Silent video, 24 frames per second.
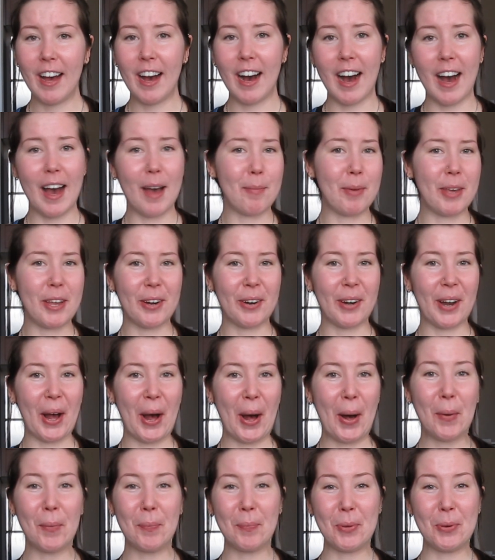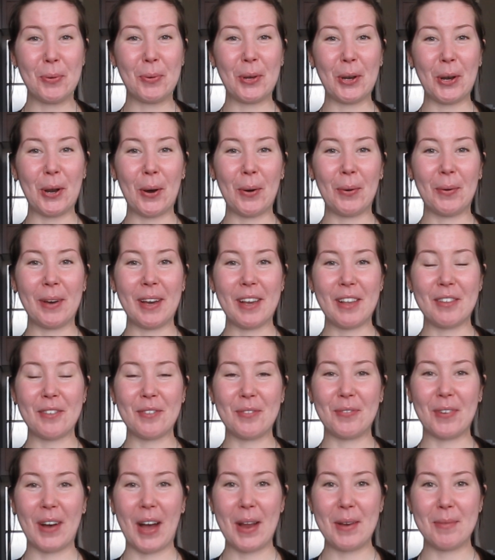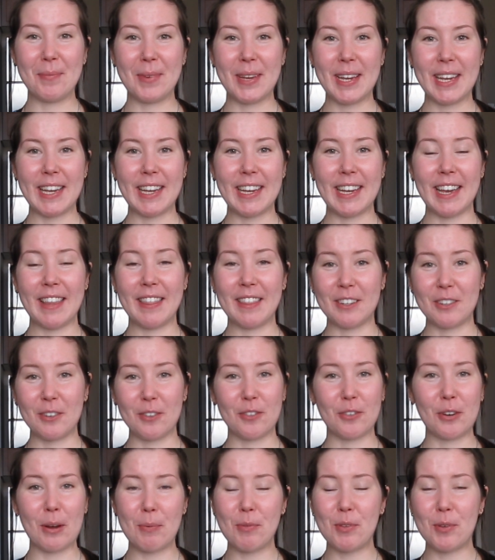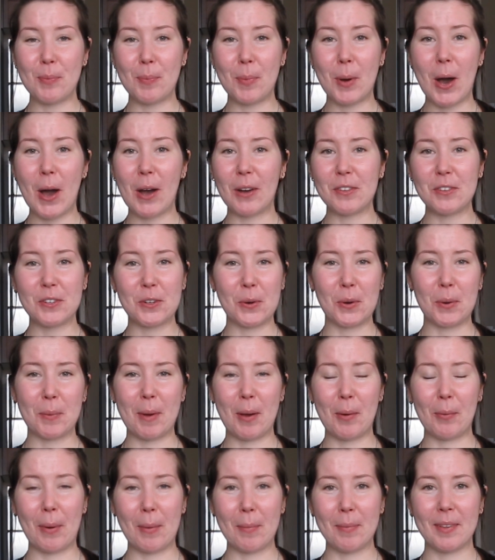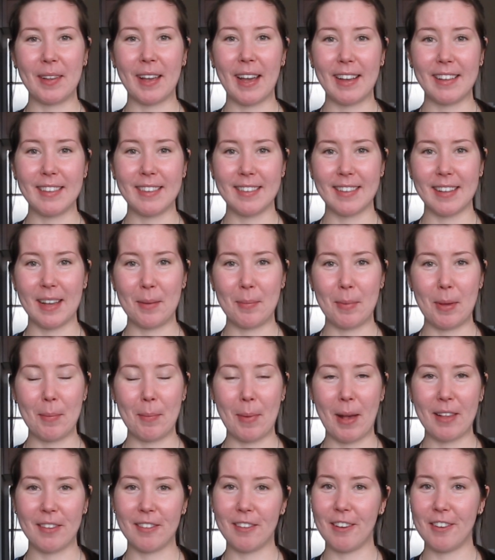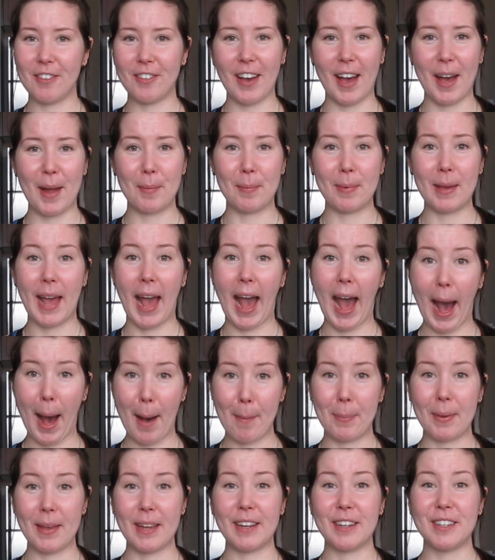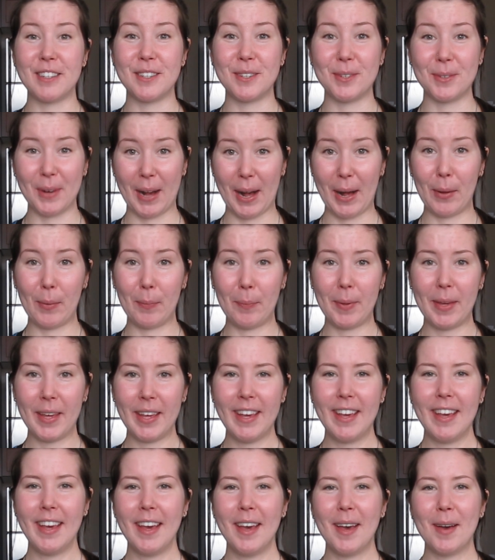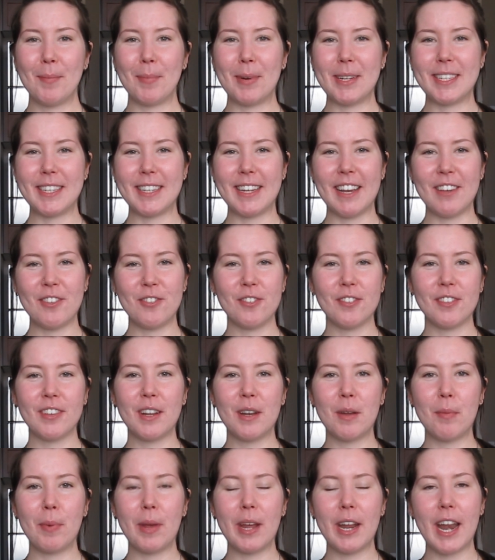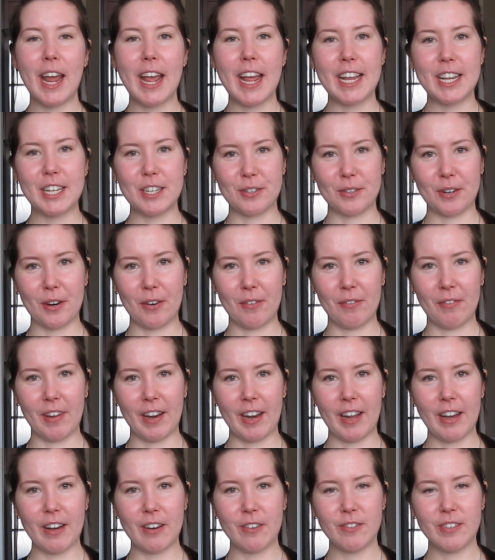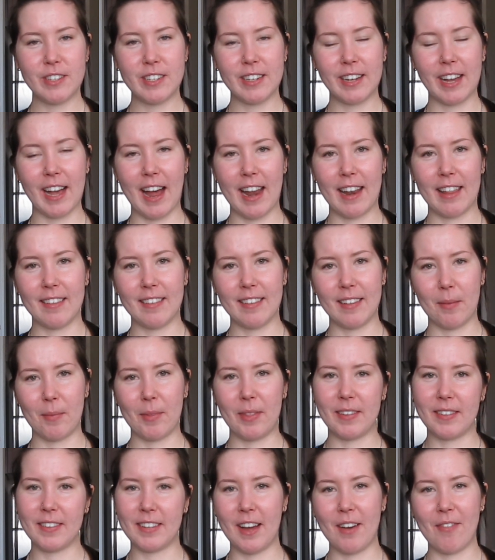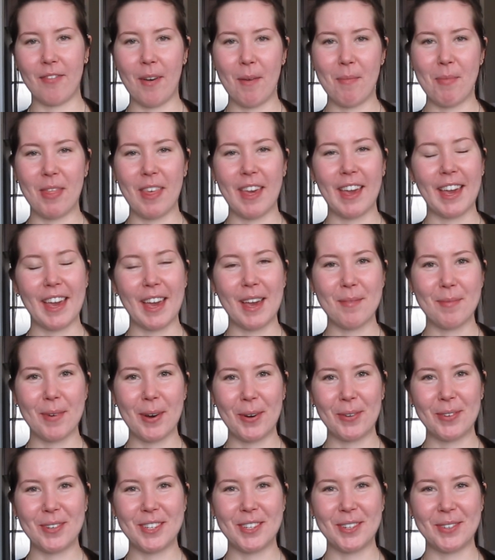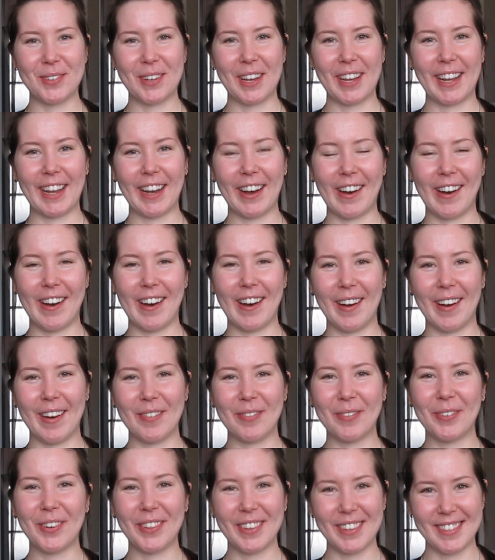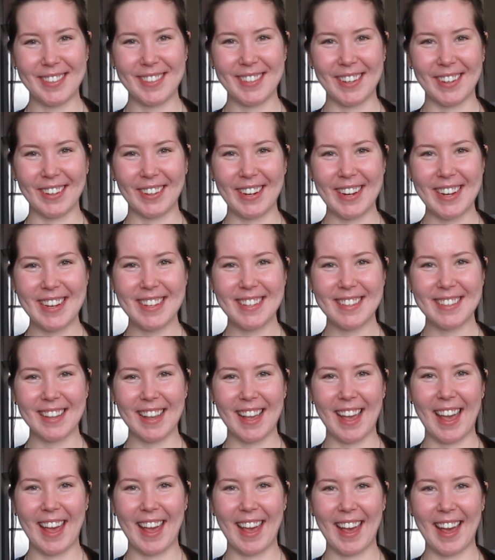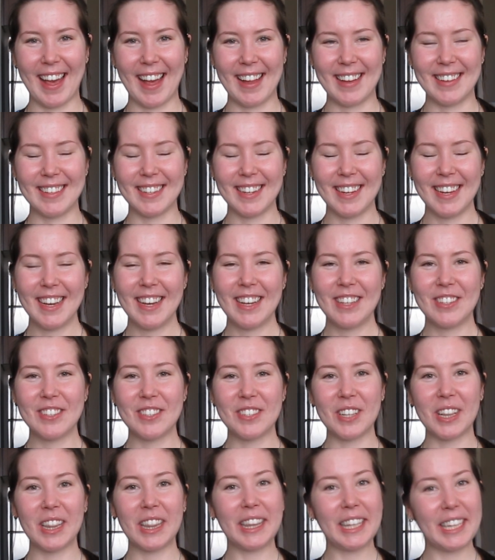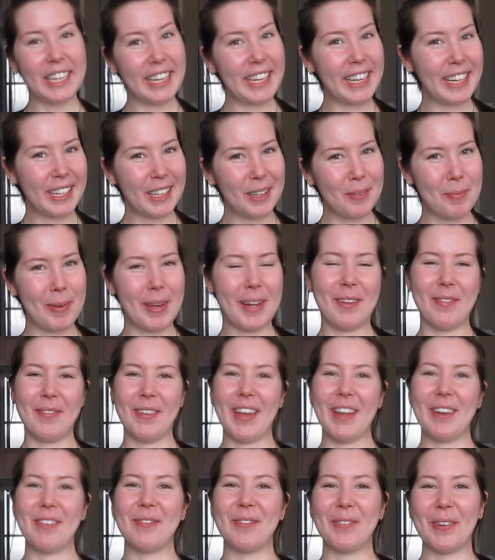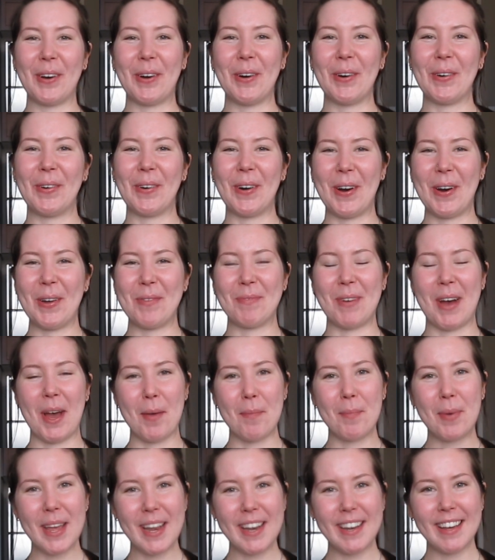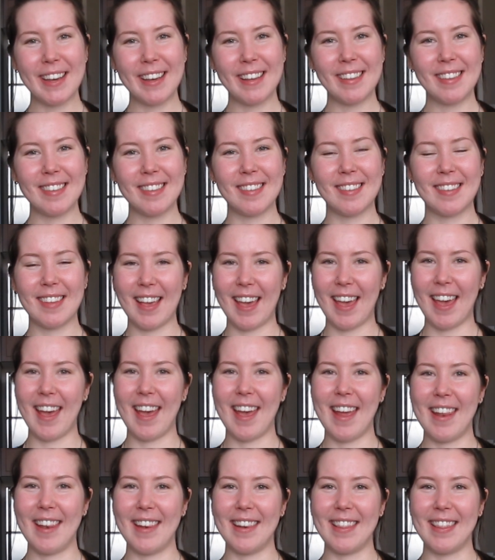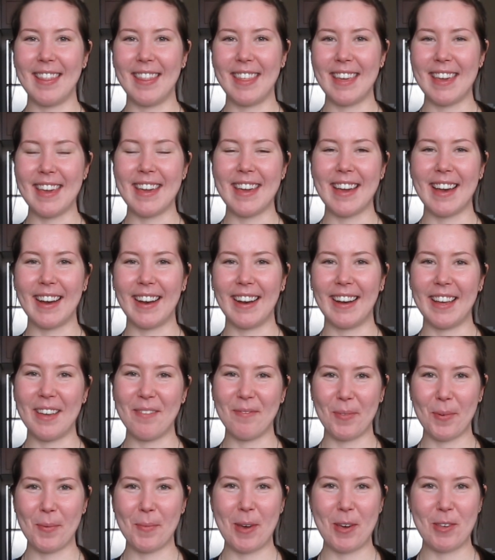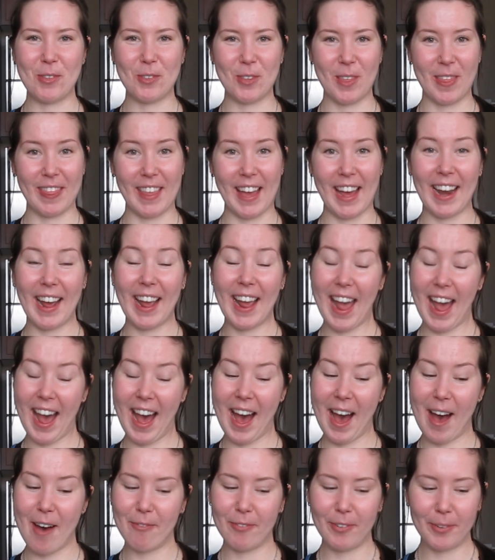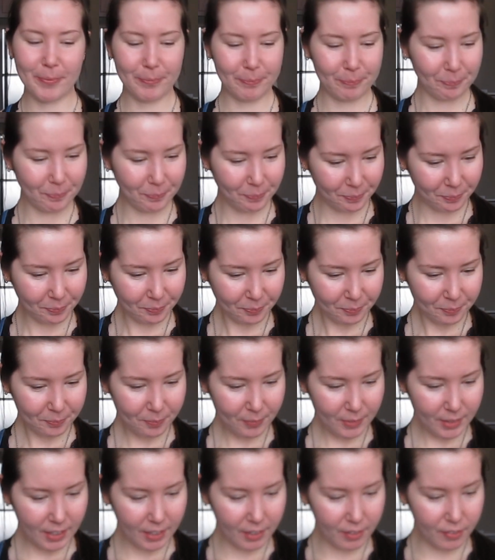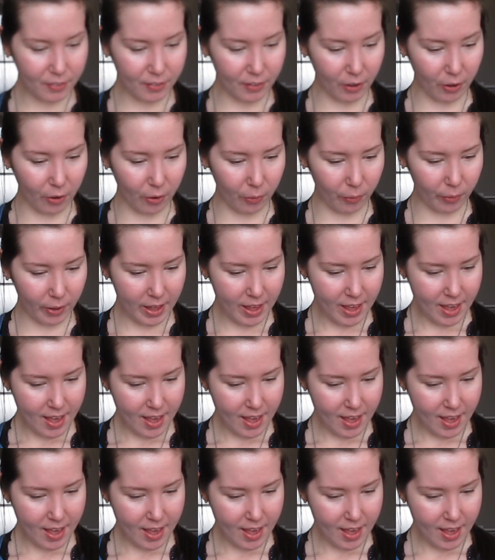I'm here to help. You can always find me in the description box, go to my website and send me a message. I'd be happy to help. But today's just gonna be an intro video to kind of some of the stuff I'm thinking about doing for the series, and just a little bit of info on my opinions and the information that I have. So,